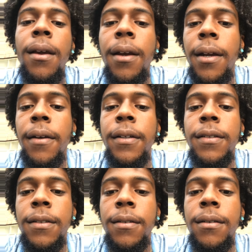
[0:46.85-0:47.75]
Aries
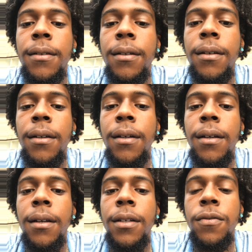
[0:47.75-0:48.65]

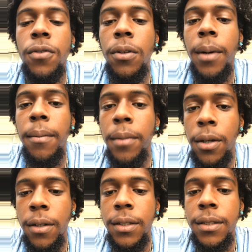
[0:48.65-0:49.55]
is ruled by
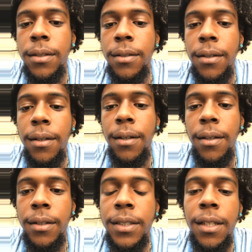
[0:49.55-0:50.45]
Mars.
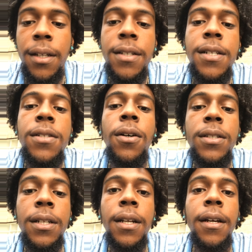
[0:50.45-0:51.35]
The Sun is
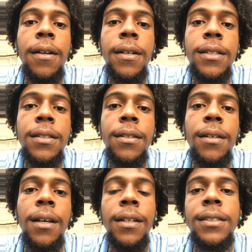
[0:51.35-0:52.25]
exalted in Aries,
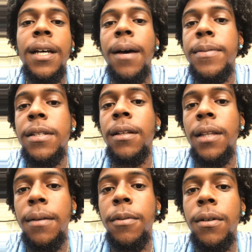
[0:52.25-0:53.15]
and it's the opposite of
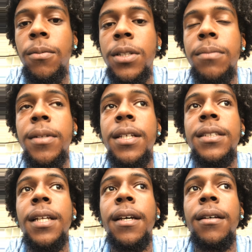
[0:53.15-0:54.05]
Libra, which means
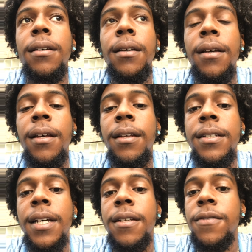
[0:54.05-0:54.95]
that it is
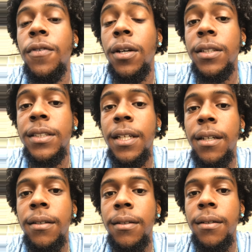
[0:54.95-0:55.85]
at its fallen state,
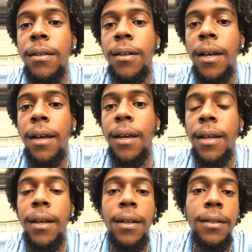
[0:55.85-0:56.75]

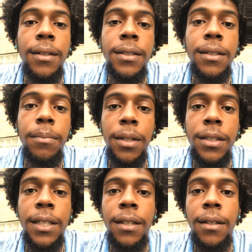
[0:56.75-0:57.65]
aka it is
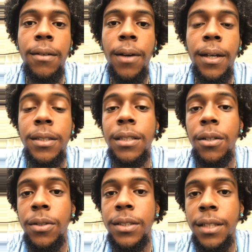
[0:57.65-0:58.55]
debilitated at its
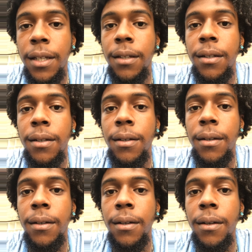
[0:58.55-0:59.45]
lowest state
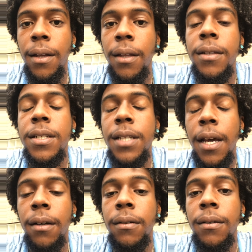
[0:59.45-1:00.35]
in
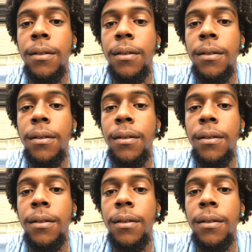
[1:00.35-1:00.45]
Saturn.